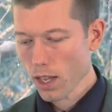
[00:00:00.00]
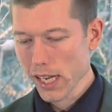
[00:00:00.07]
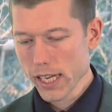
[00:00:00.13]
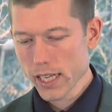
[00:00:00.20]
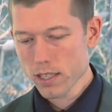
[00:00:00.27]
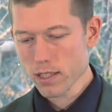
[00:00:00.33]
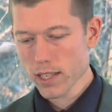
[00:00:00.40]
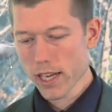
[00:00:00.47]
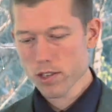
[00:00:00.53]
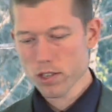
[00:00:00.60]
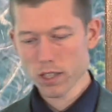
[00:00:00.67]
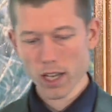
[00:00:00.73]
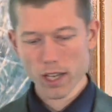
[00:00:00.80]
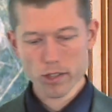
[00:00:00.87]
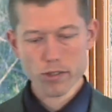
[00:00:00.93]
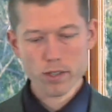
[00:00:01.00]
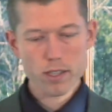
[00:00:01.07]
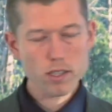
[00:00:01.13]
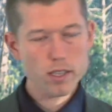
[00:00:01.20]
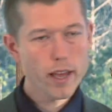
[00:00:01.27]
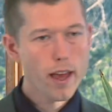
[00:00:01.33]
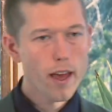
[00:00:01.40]
East Asian
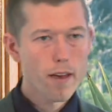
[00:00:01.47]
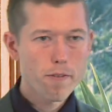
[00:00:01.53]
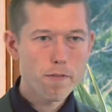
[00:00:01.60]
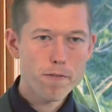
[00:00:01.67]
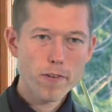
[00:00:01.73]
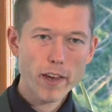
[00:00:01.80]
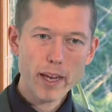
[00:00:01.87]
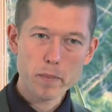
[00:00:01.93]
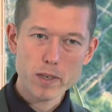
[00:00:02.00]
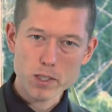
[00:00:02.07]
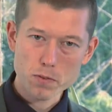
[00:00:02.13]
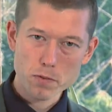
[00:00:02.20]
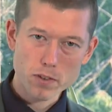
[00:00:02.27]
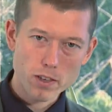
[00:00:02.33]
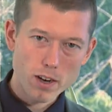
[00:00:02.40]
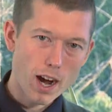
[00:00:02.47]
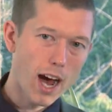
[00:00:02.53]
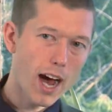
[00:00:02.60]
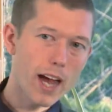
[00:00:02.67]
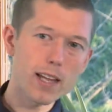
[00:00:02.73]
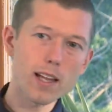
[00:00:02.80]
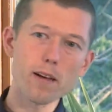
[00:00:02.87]
countries, famous for their
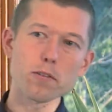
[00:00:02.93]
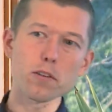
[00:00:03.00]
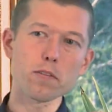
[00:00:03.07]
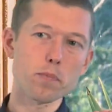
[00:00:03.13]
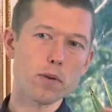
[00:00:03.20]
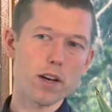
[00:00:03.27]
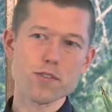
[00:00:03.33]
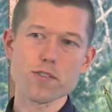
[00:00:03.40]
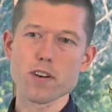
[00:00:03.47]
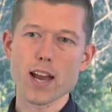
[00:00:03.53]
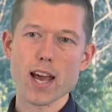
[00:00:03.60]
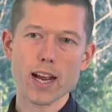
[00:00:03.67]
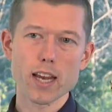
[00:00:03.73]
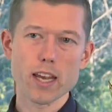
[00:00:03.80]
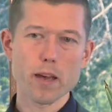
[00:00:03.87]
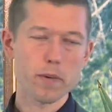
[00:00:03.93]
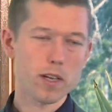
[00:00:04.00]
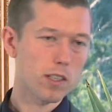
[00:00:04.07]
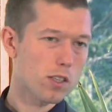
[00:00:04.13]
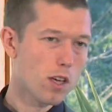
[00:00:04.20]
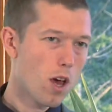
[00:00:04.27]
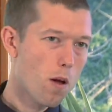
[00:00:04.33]
high level of pressure in
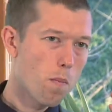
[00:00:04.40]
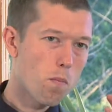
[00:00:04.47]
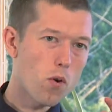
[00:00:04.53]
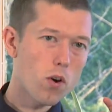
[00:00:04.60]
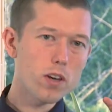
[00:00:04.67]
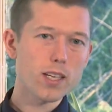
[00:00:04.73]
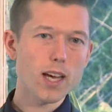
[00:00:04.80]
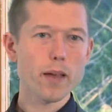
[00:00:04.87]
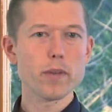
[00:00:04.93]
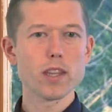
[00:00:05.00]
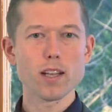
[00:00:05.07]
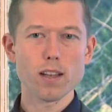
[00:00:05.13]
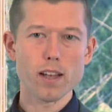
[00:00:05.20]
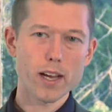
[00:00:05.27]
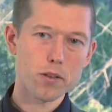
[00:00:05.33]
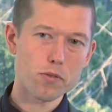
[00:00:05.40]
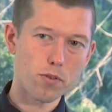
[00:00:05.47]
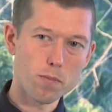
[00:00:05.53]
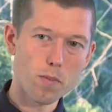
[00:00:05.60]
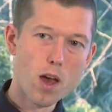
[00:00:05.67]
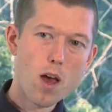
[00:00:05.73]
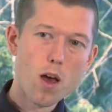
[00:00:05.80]
academics. More time in the
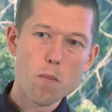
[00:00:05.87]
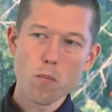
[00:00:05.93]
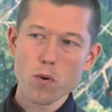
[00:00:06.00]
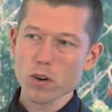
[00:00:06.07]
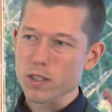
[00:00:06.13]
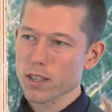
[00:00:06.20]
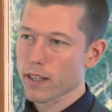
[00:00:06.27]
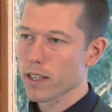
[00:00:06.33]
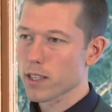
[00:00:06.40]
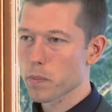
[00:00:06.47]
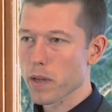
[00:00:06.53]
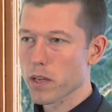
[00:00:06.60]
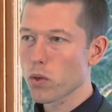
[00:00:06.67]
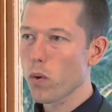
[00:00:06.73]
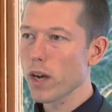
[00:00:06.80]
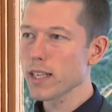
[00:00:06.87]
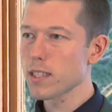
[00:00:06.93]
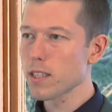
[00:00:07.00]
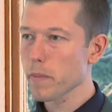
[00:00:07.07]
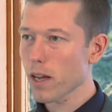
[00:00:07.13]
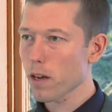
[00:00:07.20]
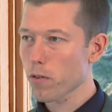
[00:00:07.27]
classroom. They spend twice
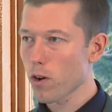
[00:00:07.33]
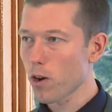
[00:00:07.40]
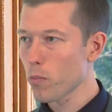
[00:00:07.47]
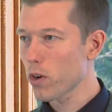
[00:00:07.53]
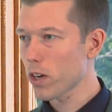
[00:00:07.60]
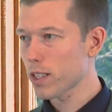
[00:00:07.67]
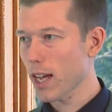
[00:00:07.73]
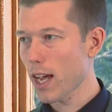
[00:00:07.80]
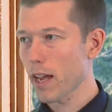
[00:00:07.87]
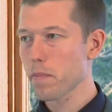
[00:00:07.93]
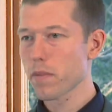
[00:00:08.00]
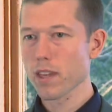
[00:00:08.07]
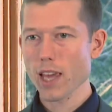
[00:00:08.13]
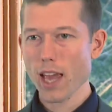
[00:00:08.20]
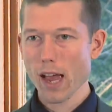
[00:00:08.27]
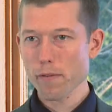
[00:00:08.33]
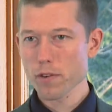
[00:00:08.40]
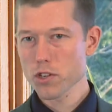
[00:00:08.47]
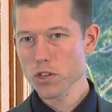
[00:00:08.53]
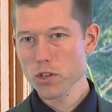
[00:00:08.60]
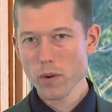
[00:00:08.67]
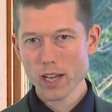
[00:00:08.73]
the amount of homework time than the
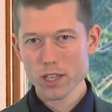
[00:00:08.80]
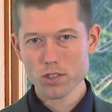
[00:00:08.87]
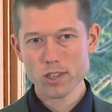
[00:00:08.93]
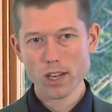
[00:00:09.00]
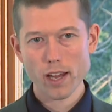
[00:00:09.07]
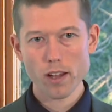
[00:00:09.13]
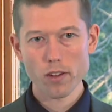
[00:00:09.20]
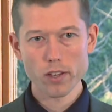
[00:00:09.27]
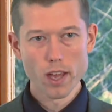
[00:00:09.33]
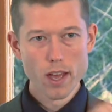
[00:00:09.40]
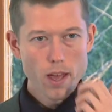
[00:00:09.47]
average US child.